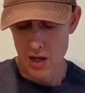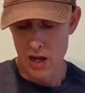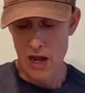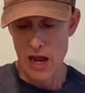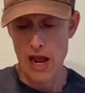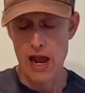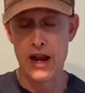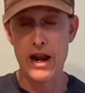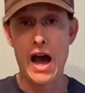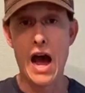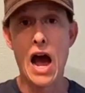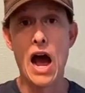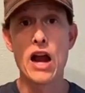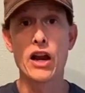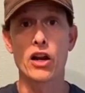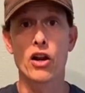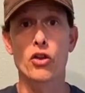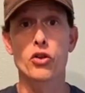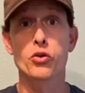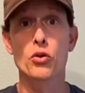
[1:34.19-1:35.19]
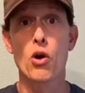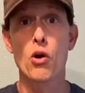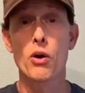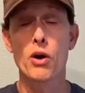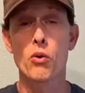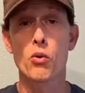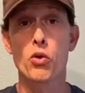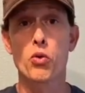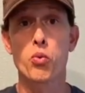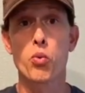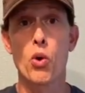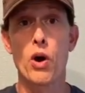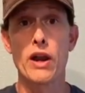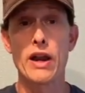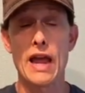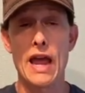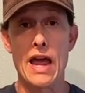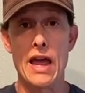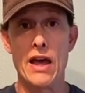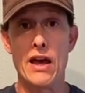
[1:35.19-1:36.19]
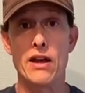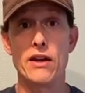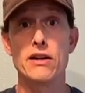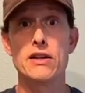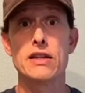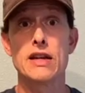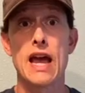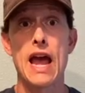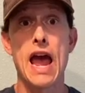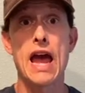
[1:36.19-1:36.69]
And I'm gonna throw it with one hand